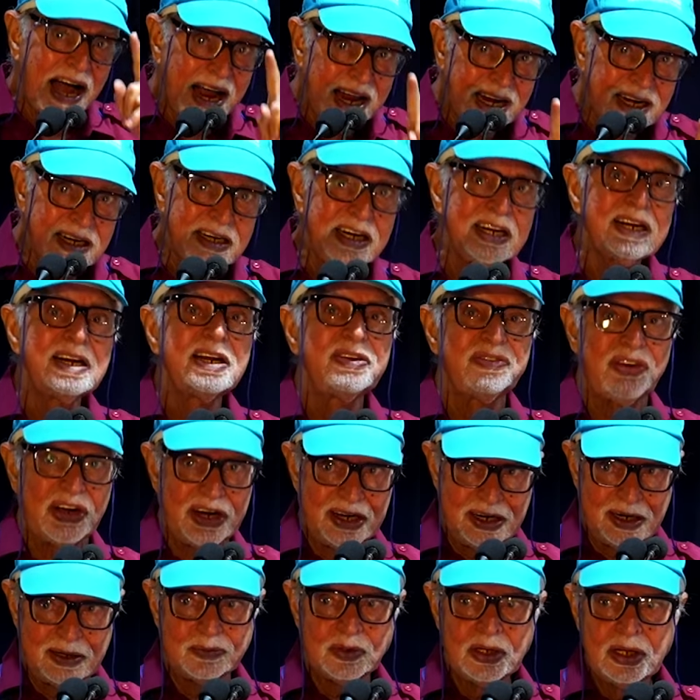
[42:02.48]
die
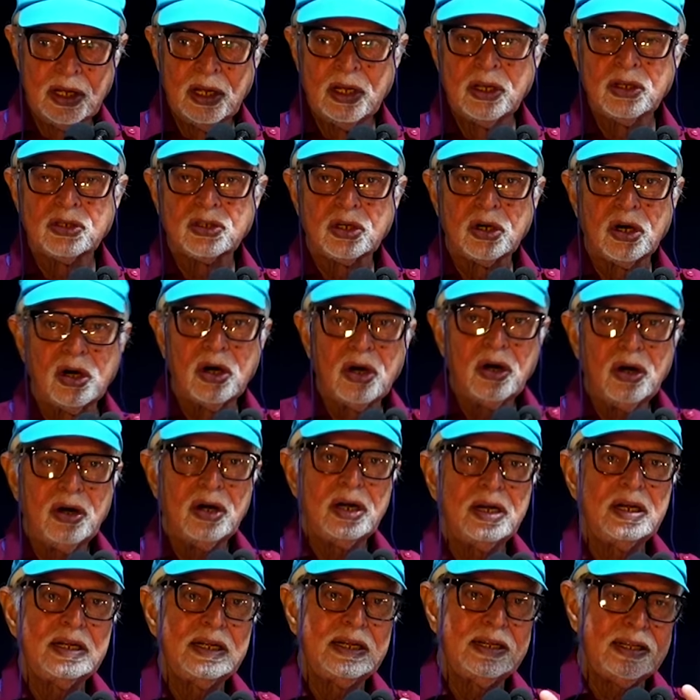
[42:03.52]
dignified.
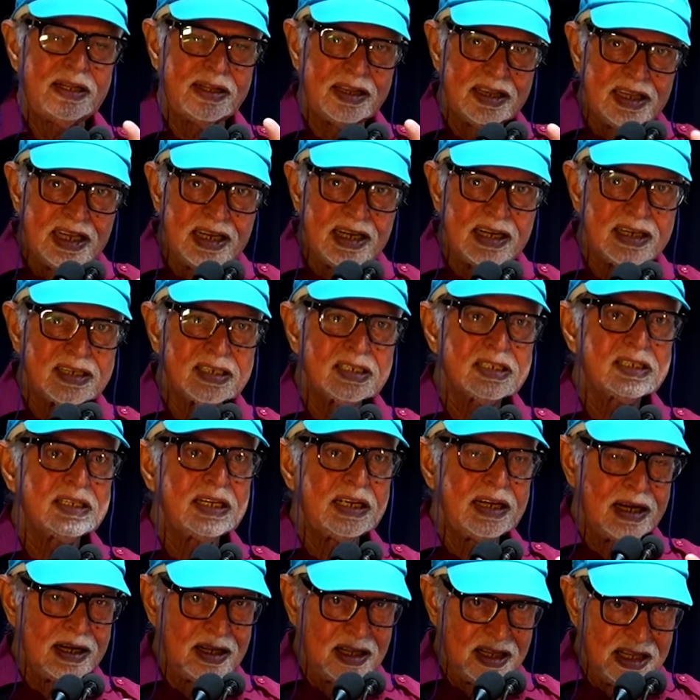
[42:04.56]
So
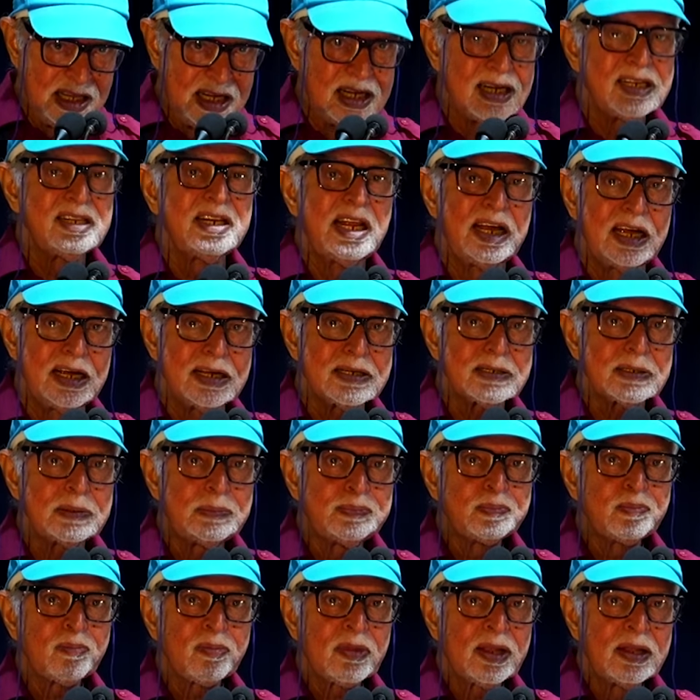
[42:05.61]
in these days,
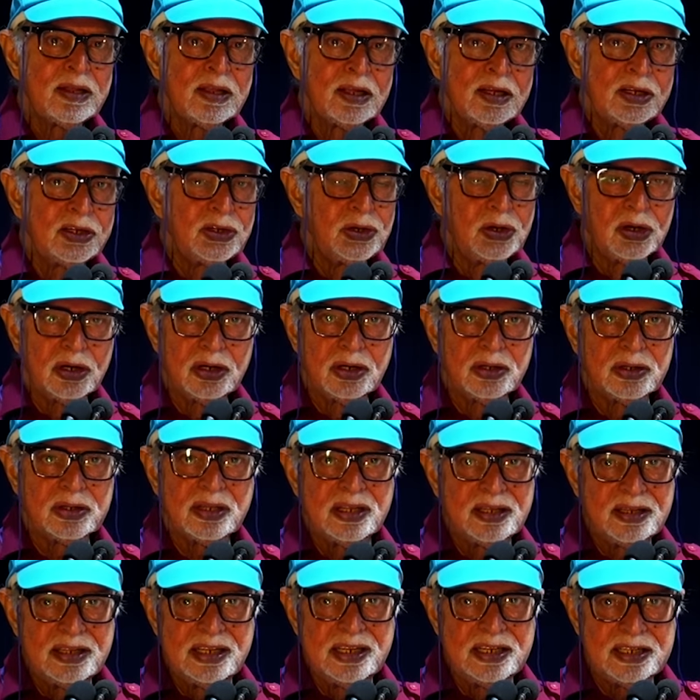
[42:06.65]
these
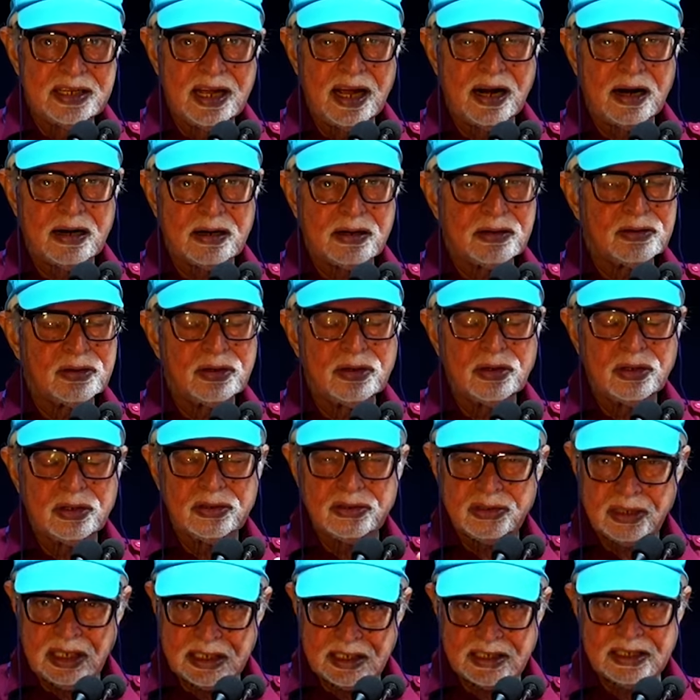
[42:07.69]
are
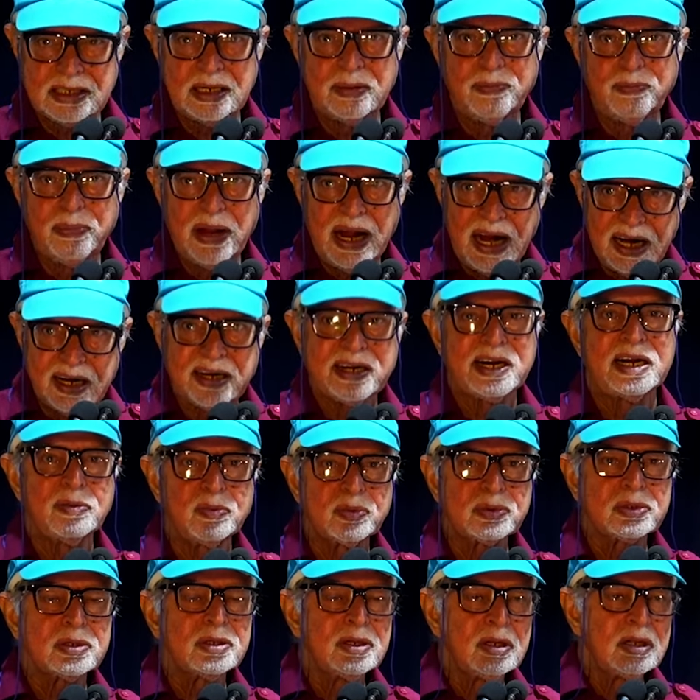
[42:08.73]
such a bad
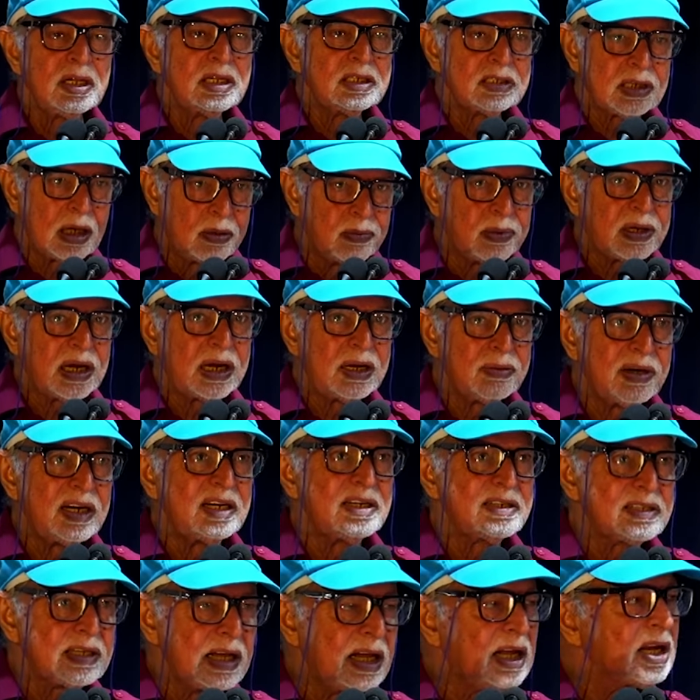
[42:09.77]
times. Sometimes
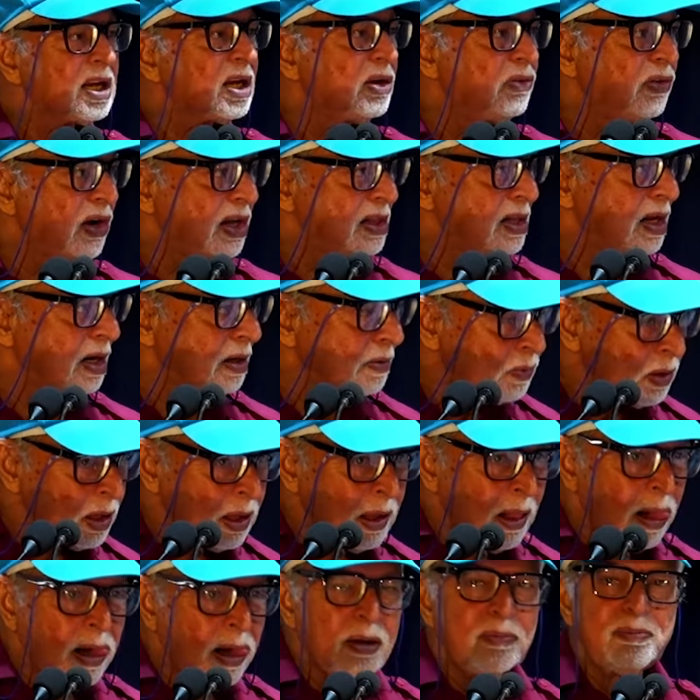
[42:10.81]
I say whether
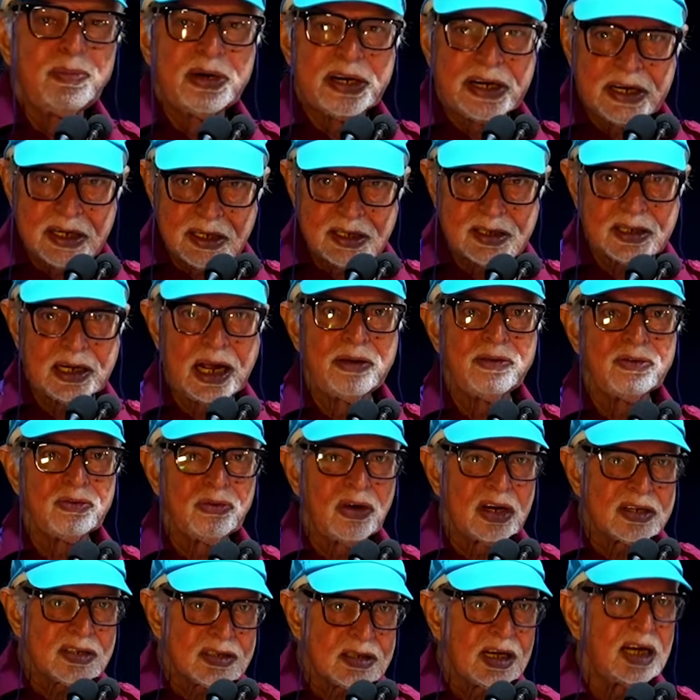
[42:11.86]
British time
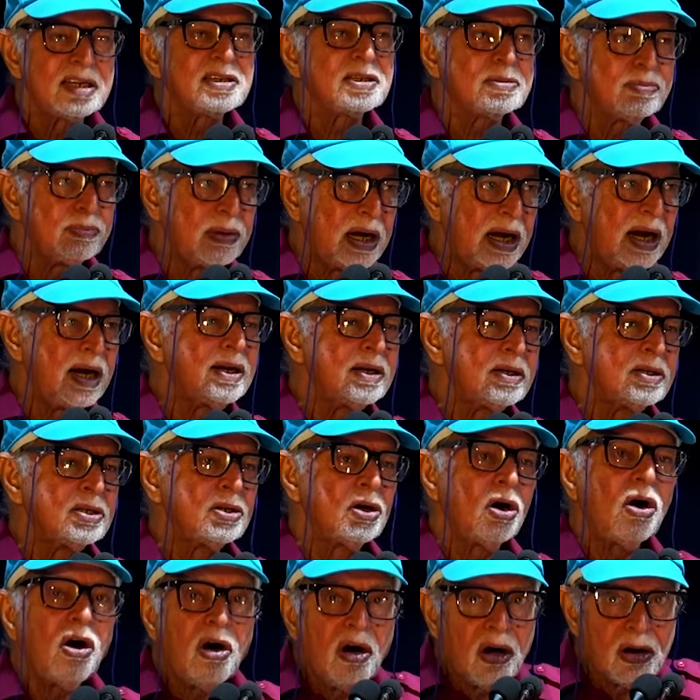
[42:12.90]
was such bad
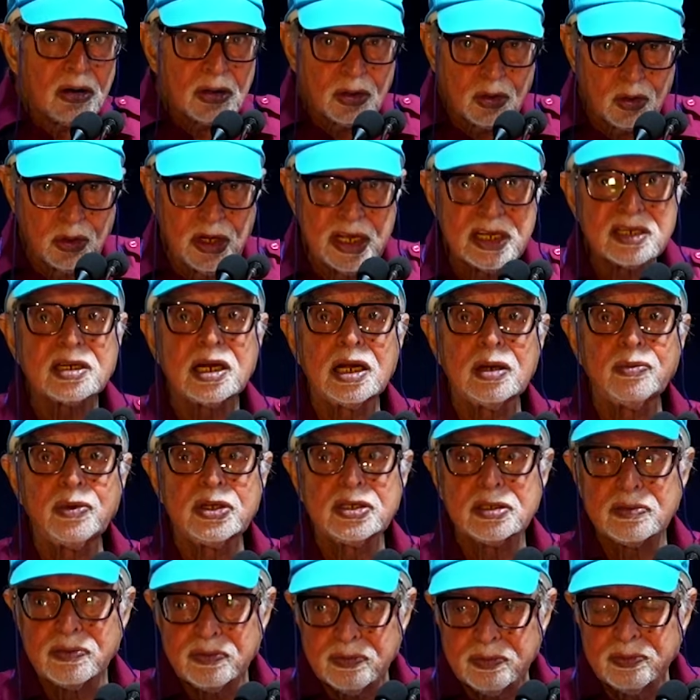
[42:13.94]
or today's time
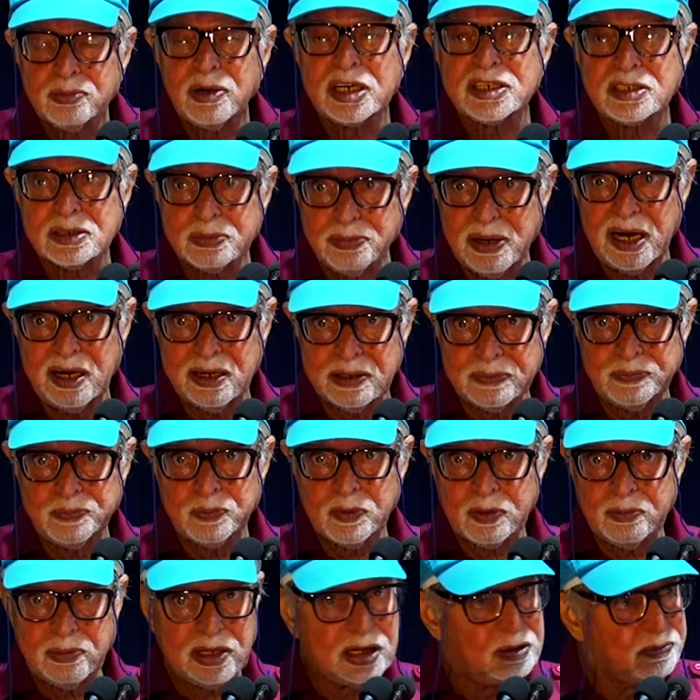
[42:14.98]
is much bad.
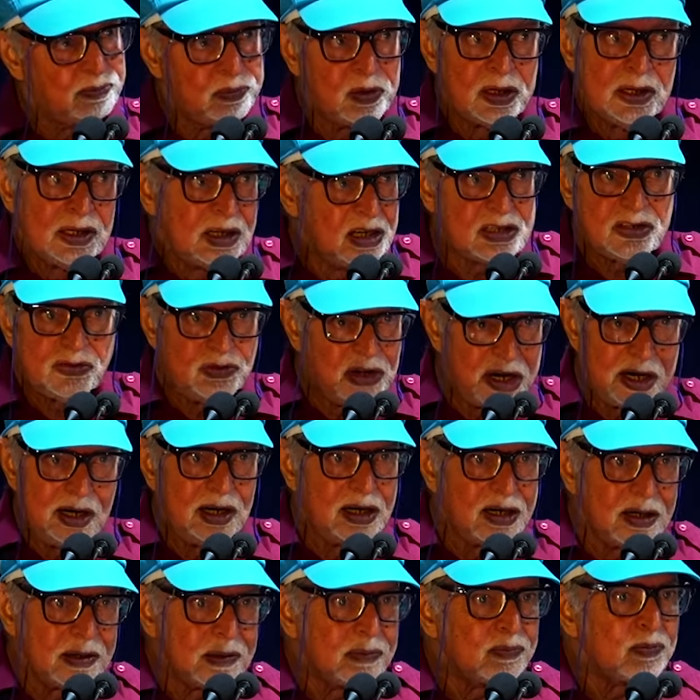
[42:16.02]
Well, it's
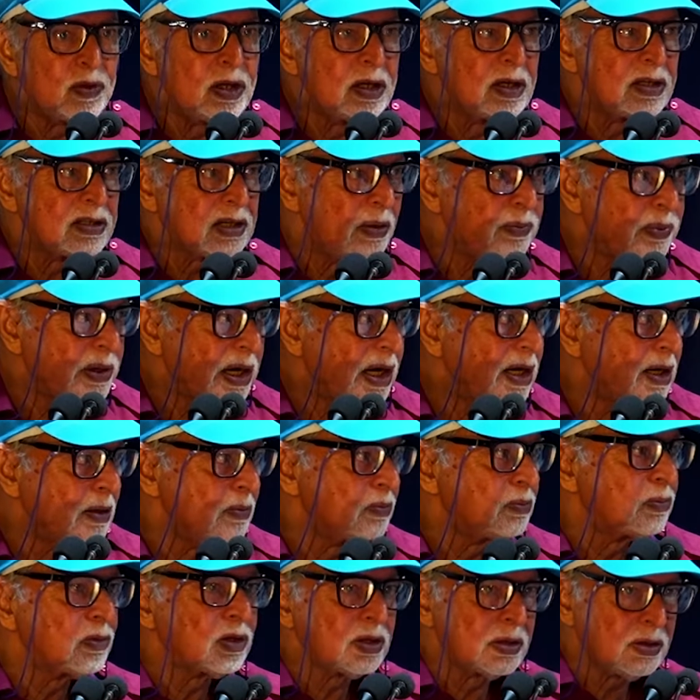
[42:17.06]
very,
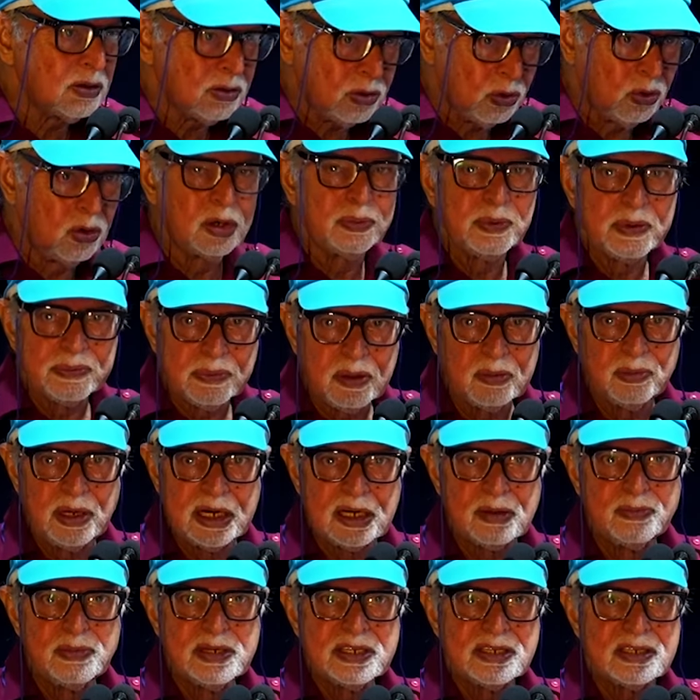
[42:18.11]
sometimes old people
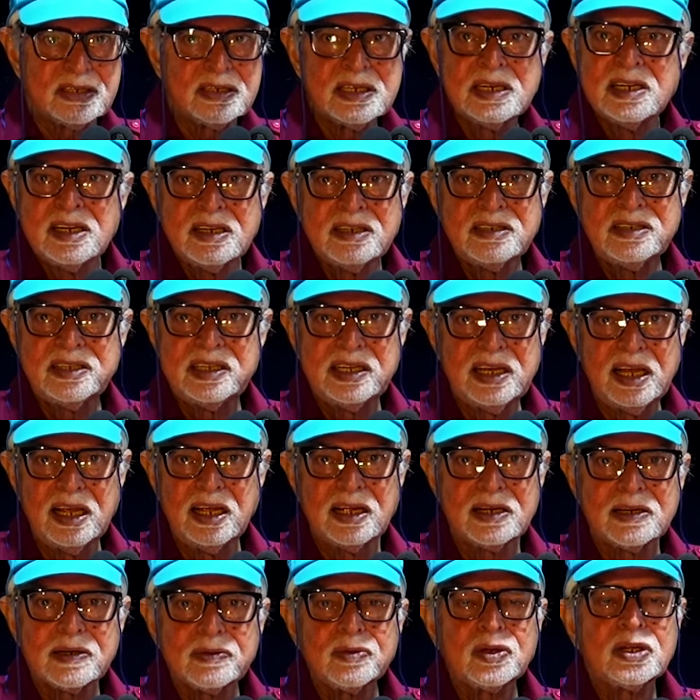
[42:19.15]
might be
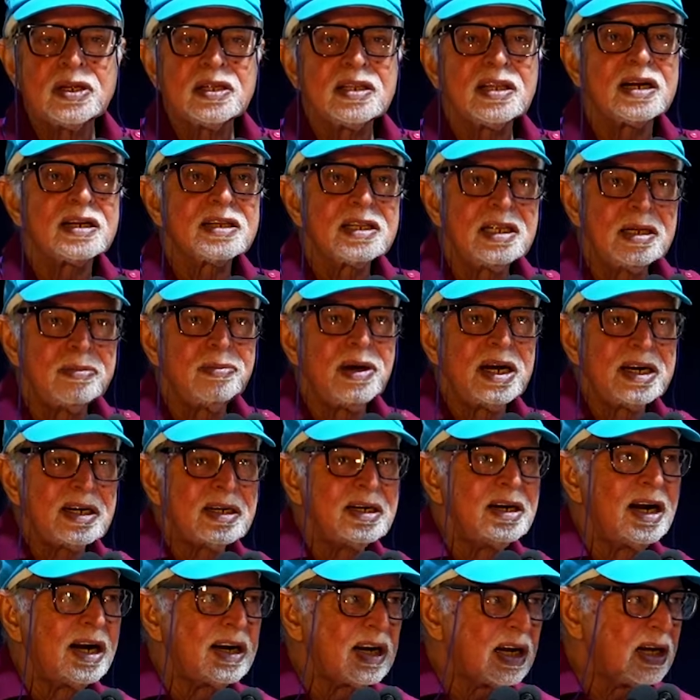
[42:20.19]
saying that they
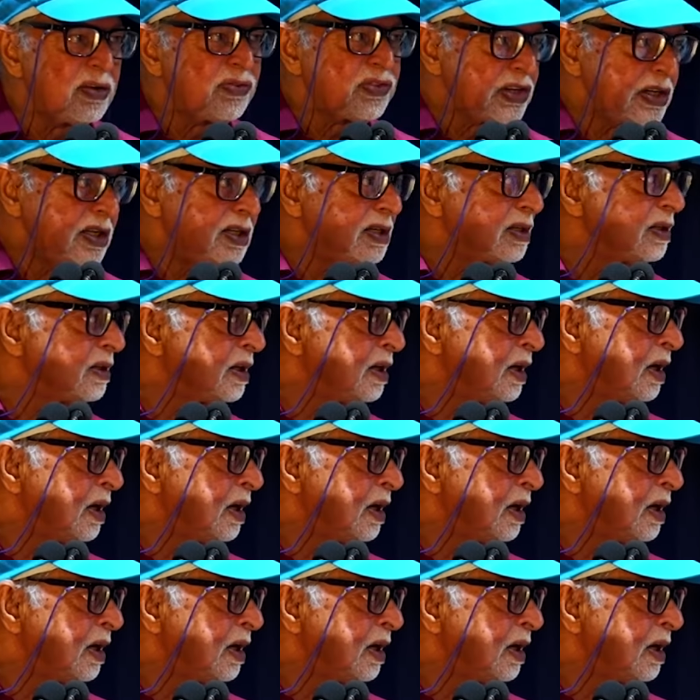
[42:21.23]
might not have seen